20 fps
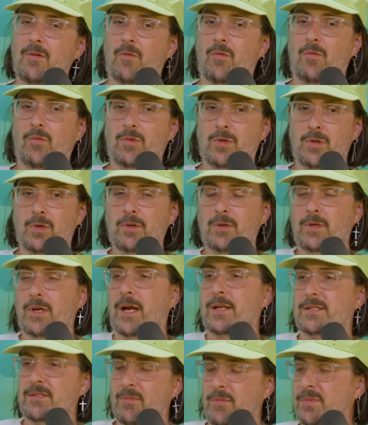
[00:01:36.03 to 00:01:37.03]
you, you
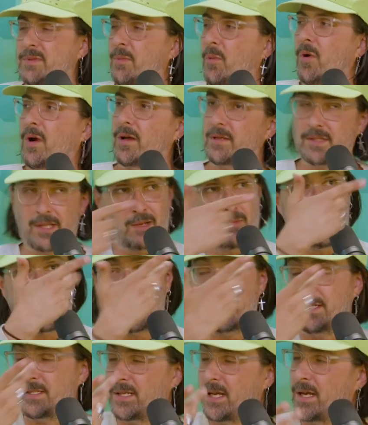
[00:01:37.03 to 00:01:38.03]
got to swim somewhere else like what
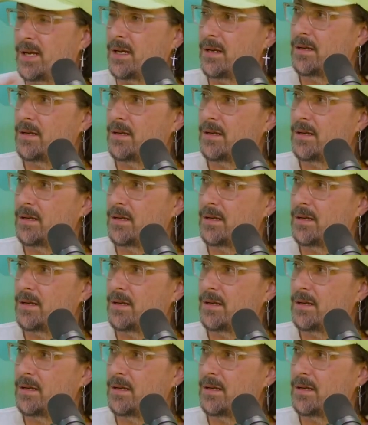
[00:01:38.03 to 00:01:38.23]
he's saying